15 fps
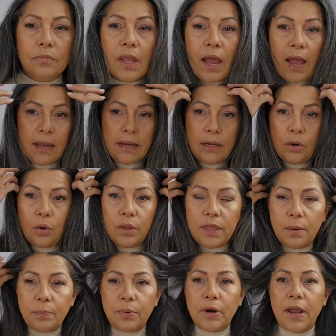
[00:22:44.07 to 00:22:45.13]
I know
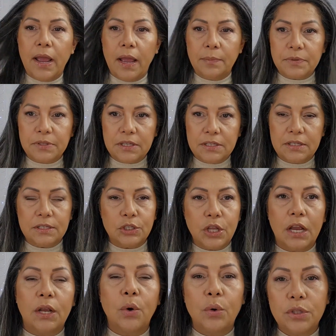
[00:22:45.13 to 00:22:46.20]
that perhaps this is
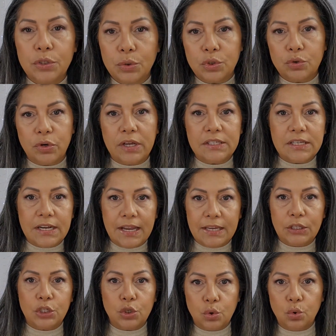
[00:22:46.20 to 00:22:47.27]
not going to
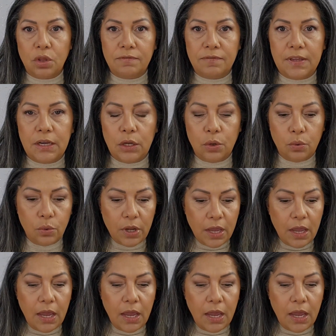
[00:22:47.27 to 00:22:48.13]
translate to the video